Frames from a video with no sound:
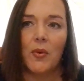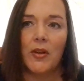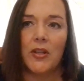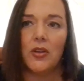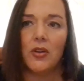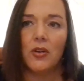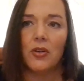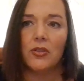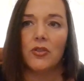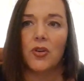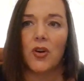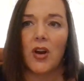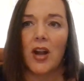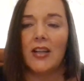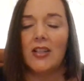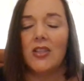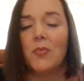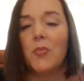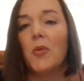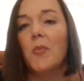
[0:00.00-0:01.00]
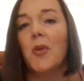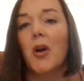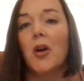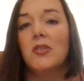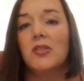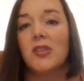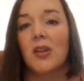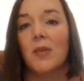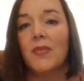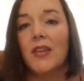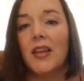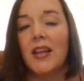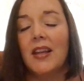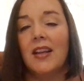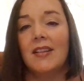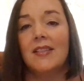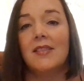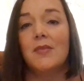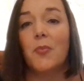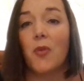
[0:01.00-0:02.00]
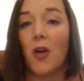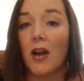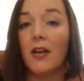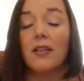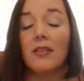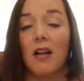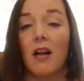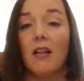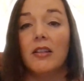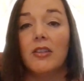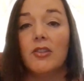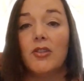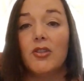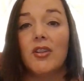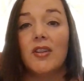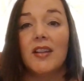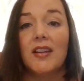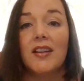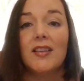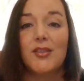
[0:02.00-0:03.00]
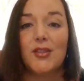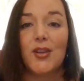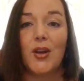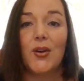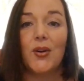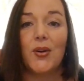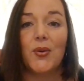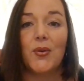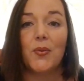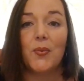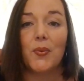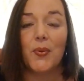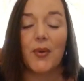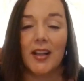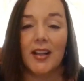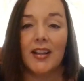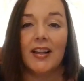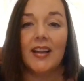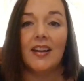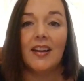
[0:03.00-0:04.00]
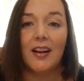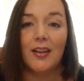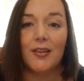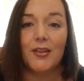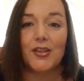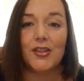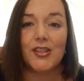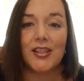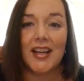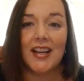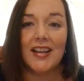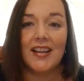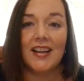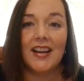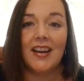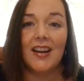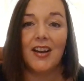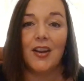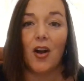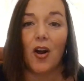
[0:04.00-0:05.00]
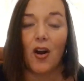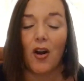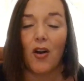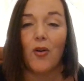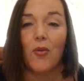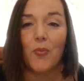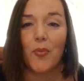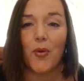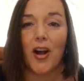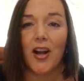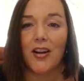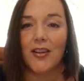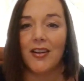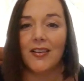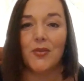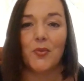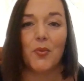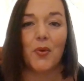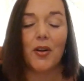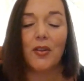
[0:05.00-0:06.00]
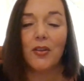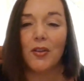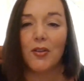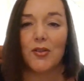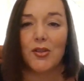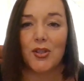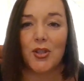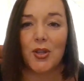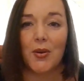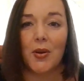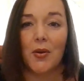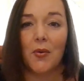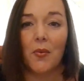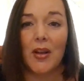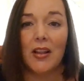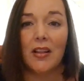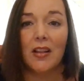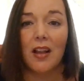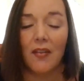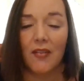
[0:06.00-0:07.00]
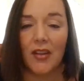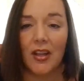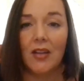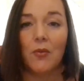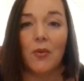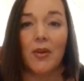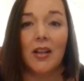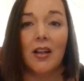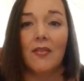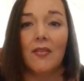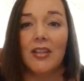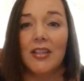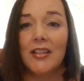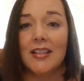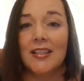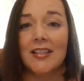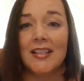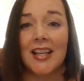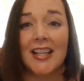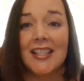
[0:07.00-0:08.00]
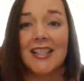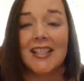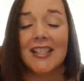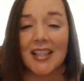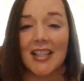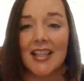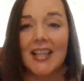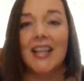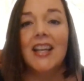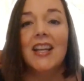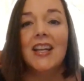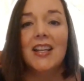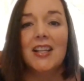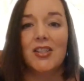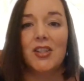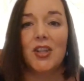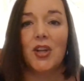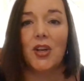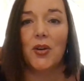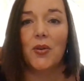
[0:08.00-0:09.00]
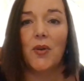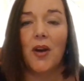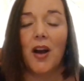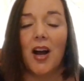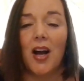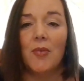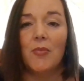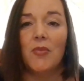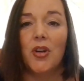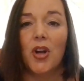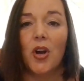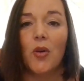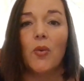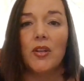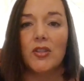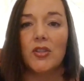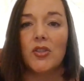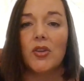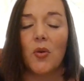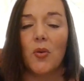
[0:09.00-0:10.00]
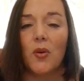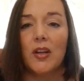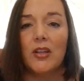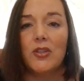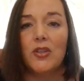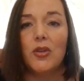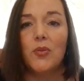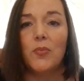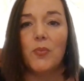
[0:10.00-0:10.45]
when you're trying to promote something, it's product knowledge. So, really understanding our own product, we're close to it, we love it, we love it intensely. So, um, no one's going